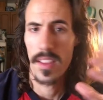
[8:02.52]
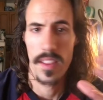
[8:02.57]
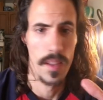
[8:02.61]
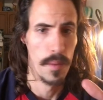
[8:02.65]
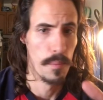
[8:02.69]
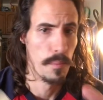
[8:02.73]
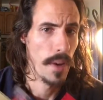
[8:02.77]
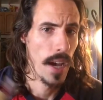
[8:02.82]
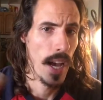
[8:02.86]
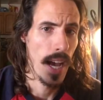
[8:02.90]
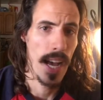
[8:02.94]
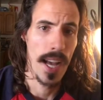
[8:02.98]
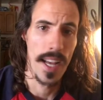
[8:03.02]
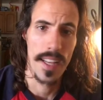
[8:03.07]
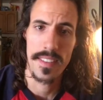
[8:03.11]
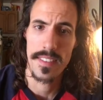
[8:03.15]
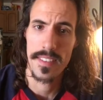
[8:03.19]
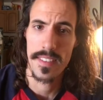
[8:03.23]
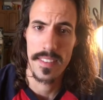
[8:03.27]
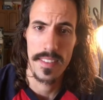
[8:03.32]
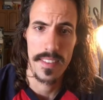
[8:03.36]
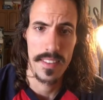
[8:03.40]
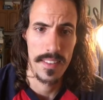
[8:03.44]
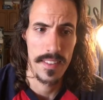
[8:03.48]
the
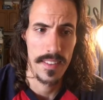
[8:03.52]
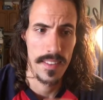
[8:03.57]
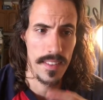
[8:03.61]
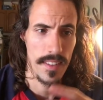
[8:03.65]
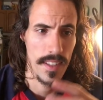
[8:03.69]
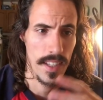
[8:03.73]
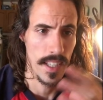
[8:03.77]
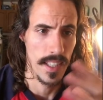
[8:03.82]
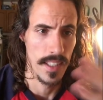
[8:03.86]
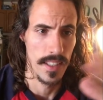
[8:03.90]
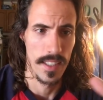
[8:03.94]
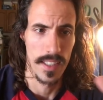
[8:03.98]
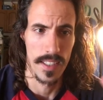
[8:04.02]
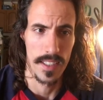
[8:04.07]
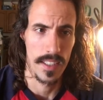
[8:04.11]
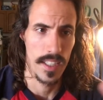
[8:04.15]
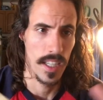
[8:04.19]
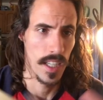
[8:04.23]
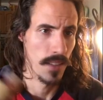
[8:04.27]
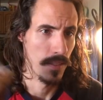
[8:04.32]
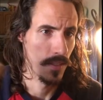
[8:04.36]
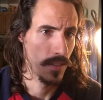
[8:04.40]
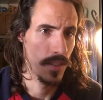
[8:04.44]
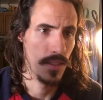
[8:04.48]
past, and
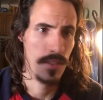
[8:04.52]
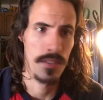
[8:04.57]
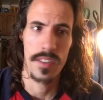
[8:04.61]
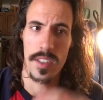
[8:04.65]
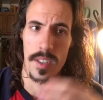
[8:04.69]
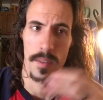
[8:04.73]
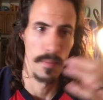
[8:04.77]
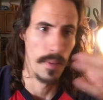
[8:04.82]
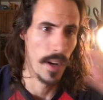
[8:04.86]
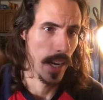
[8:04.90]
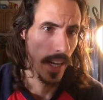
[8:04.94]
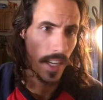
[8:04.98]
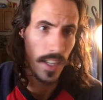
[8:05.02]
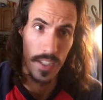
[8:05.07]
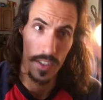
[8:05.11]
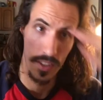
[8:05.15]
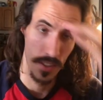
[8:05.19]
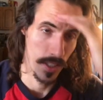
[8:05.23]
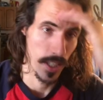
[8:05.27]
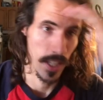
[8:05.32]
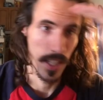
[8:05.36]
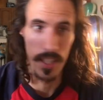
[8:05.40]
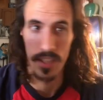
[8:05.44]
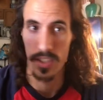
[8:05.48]
kind of her mind
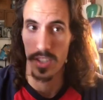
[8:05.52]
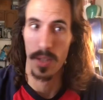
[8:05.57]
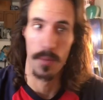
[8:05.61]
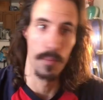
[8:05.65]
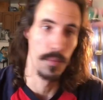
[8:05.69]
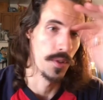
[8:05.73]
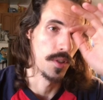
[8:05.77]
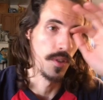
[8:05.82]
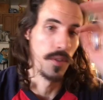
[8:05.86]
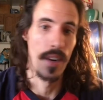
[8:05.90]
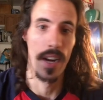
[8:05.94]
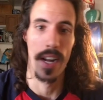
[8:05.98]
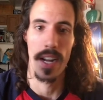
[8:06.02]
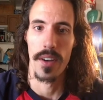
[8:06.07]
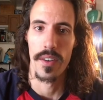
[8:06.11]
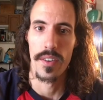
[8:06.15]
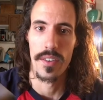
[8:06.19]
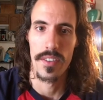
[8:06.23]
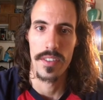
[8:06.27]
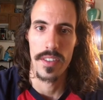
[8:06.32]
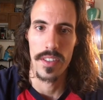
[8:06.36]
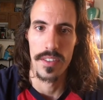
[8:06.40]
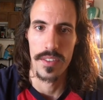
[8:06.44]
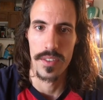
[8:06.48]
kind of jumps
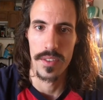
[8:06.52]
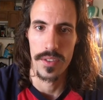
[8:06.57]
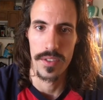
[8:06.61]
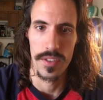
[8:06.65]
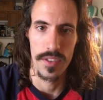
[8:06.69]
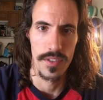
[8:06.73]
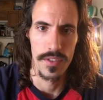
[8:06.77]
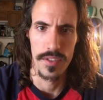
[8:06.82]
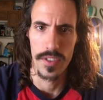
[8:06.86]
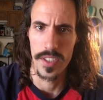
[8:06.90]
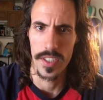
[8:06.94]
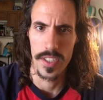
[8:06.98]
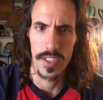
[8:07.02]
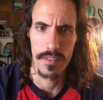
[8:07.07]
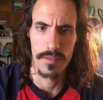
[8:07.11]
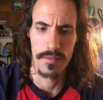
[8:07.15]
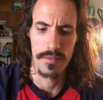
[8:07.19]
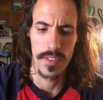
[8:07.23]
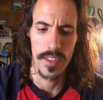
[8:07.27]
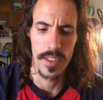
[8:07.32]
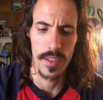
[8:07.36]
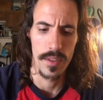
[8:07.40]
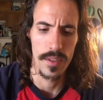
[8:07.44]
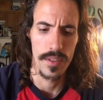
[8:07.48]
around, and so she's really
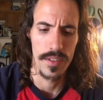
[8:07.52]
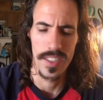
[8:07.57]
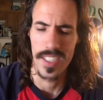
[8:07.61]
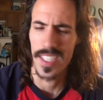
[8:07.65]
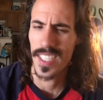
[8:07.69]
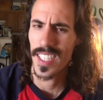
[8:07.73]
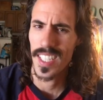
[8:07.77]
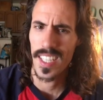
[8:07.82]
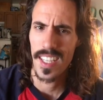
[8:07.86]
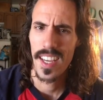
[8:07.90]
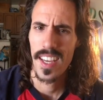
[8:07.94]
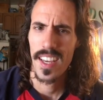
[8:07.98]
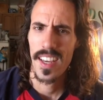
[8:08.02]
confused, and it